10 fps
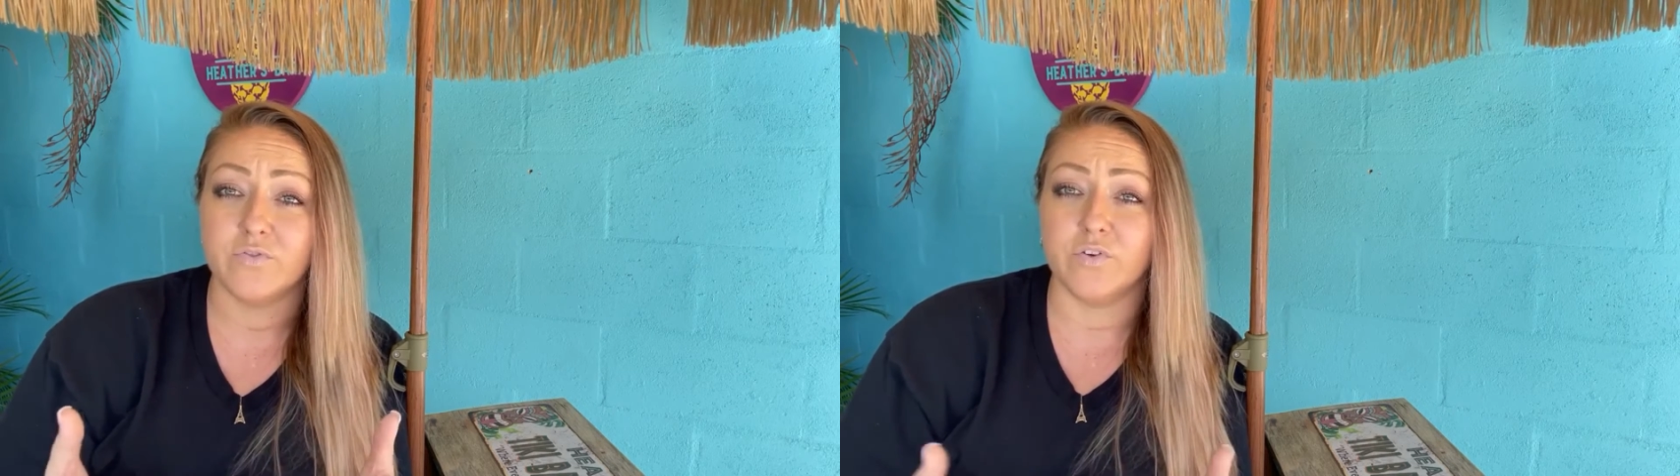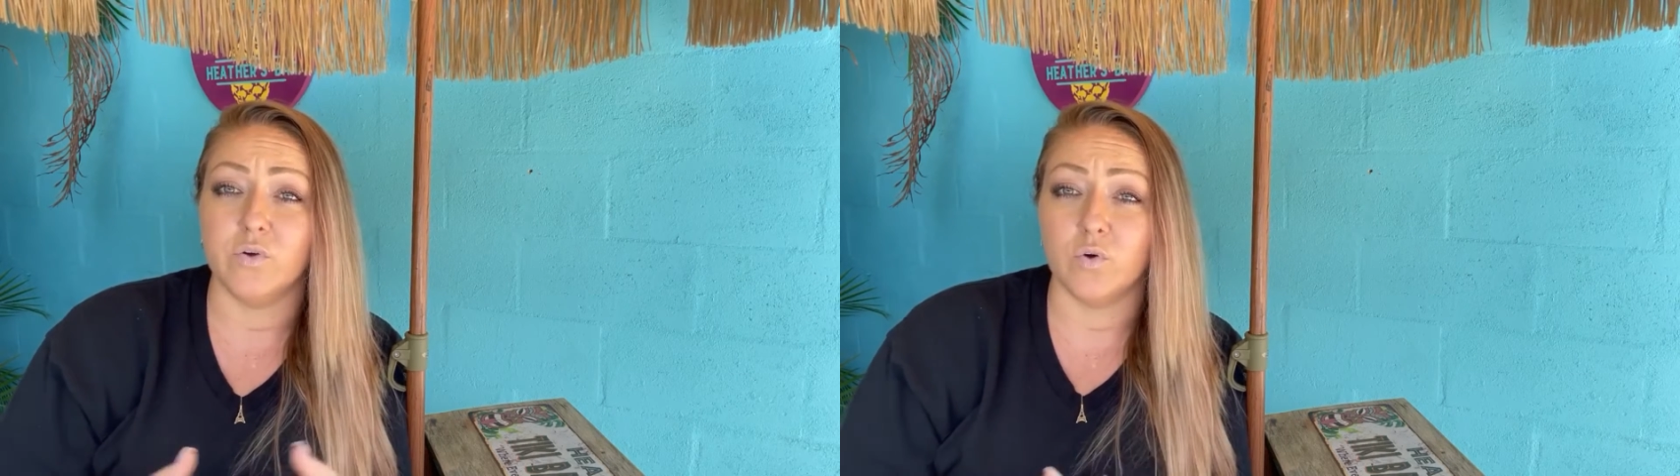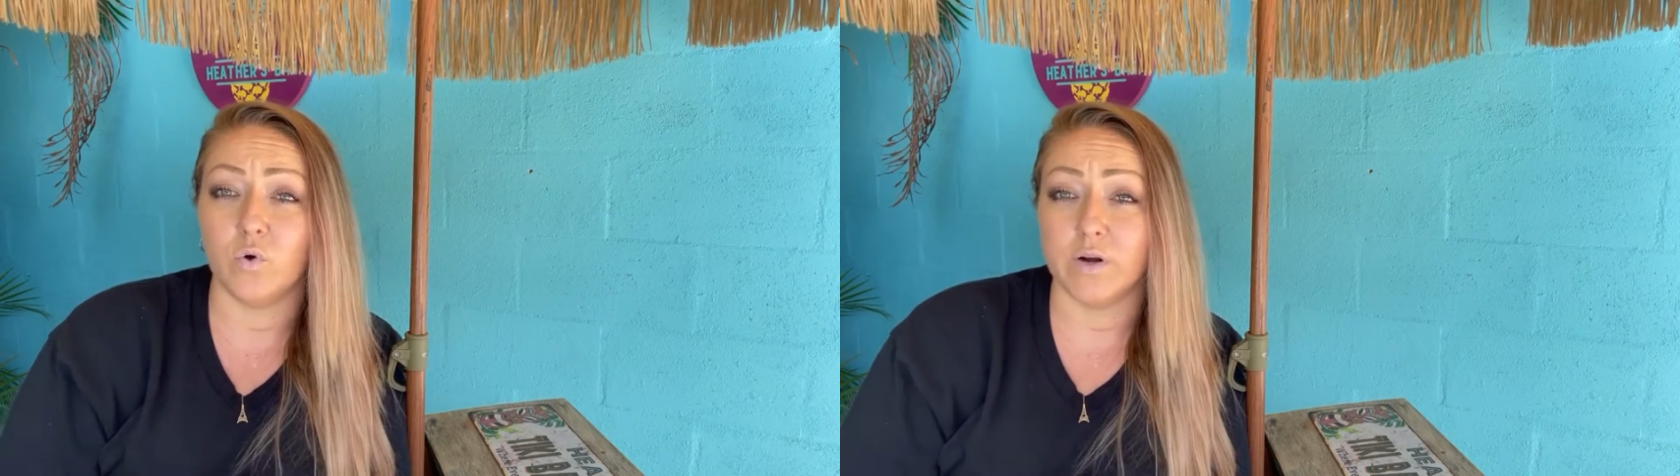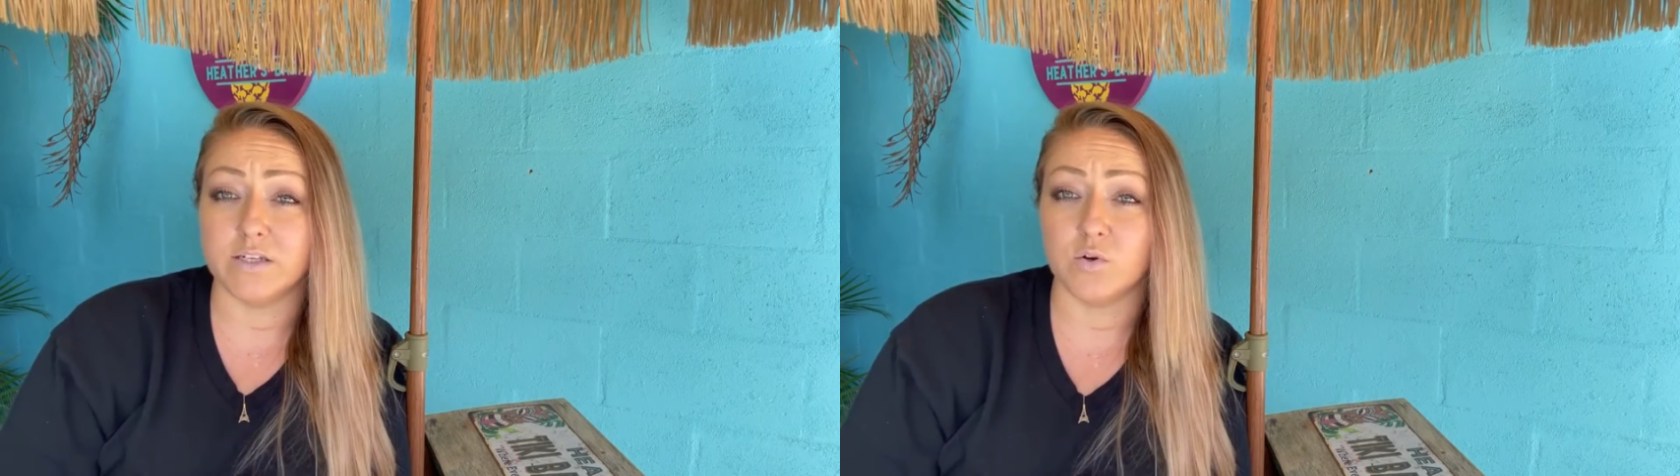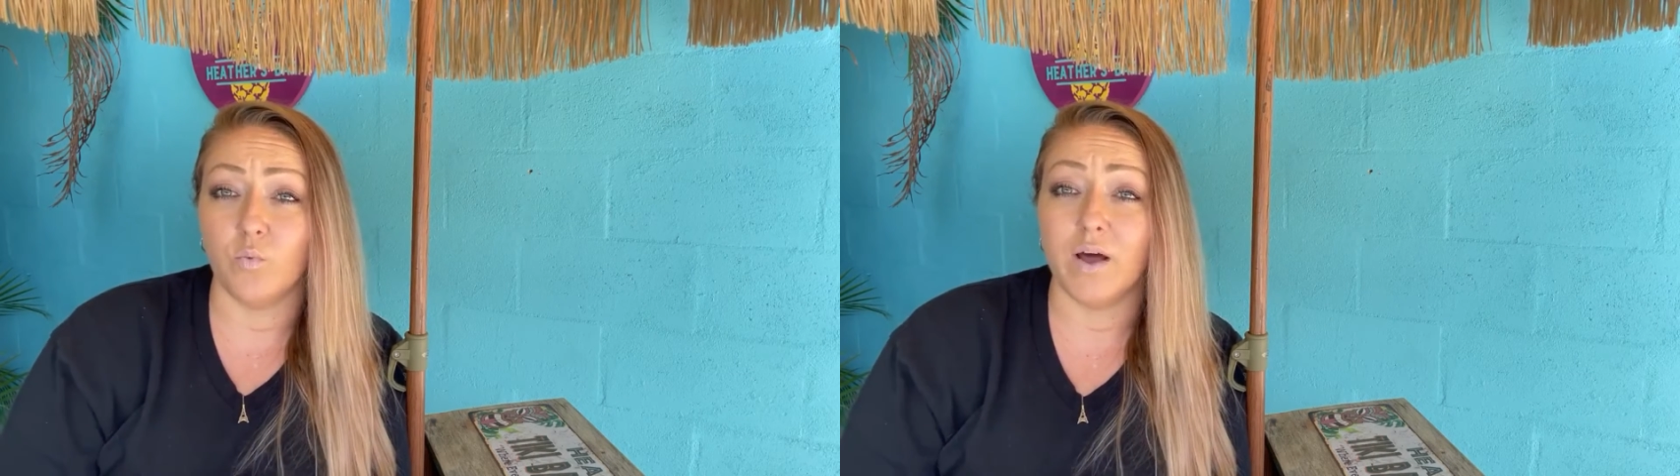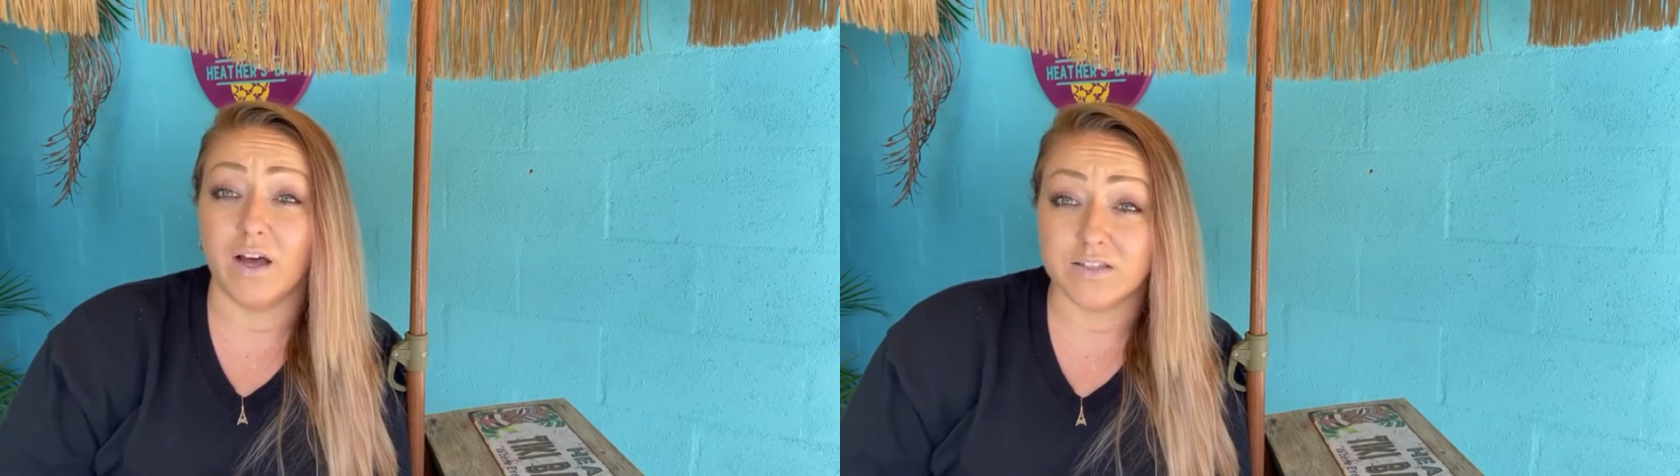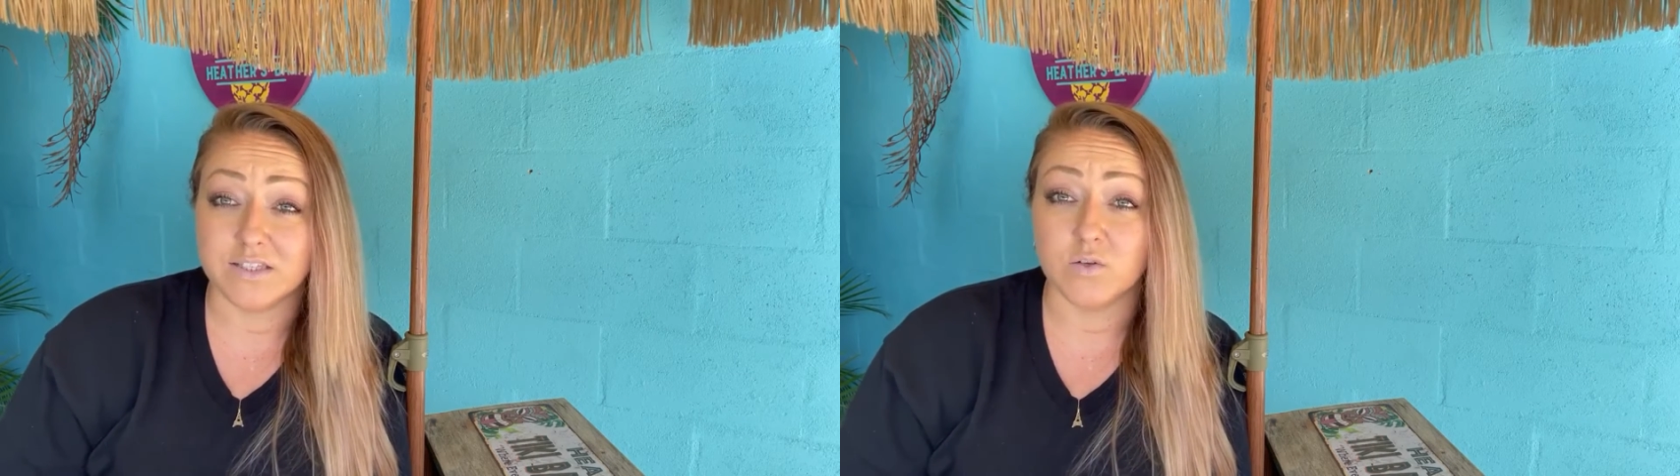for you according to what else is